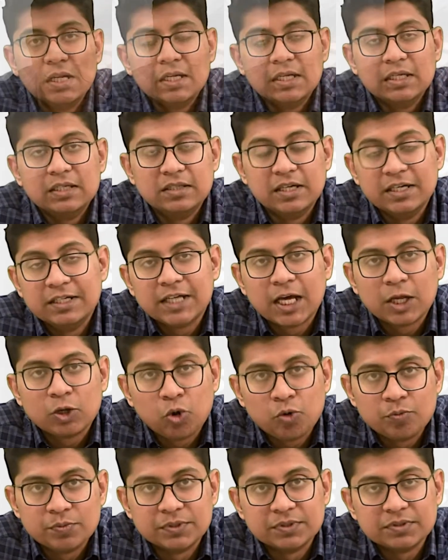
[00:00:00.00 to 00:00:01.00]
Linda
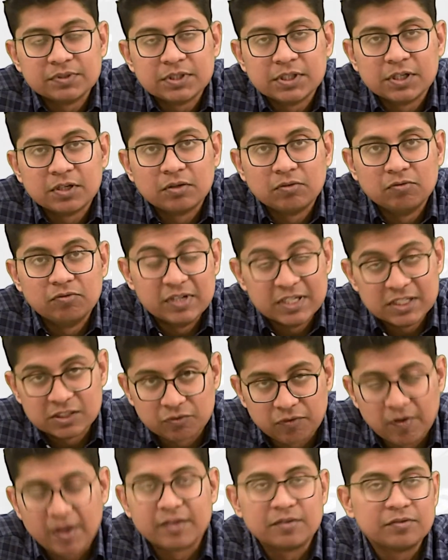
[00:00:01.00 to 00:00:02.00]
Loman, Willy's
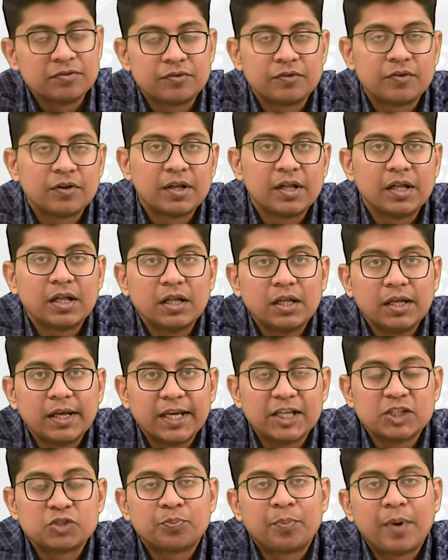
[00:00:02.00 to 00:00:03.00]
wife,
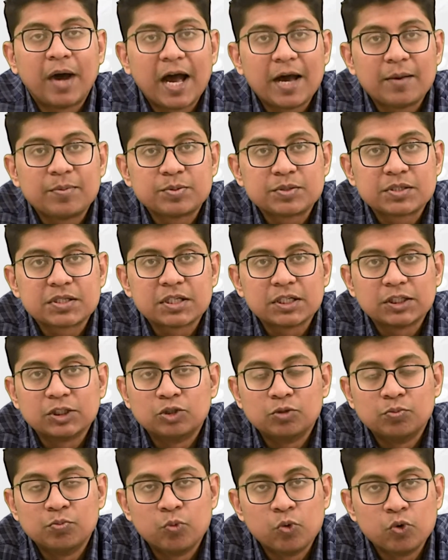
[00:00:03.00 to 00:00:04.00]
is perhaps
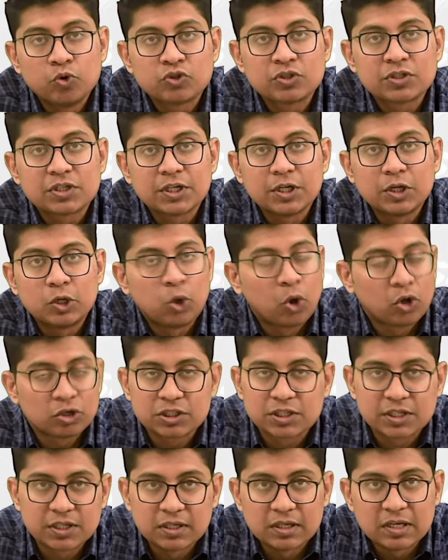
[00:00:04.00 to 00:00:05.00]
the most
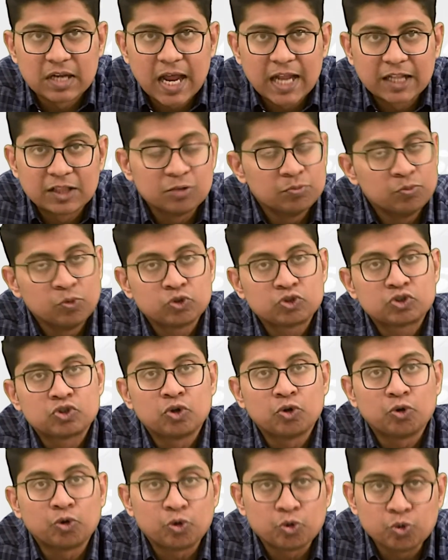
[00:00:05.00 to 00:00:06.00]
logical and the most
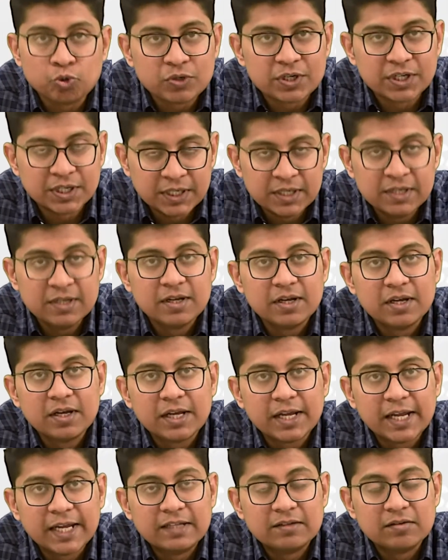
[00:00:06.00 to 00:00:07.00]
rooted
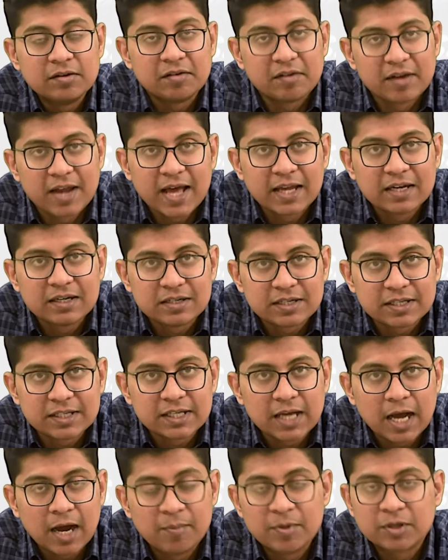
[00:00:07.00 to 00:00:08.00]
in reality
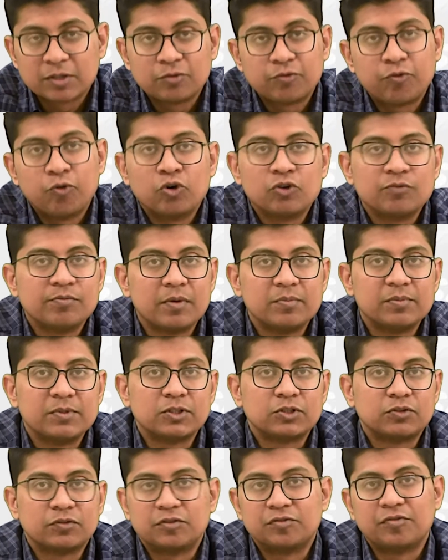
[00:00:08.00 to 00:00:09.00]
among the four
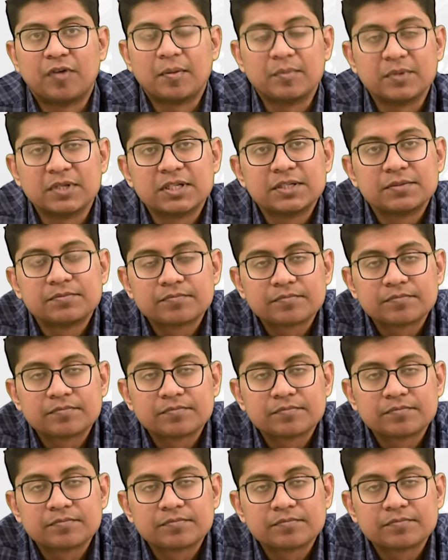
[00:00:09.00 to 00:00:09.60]
members of the family.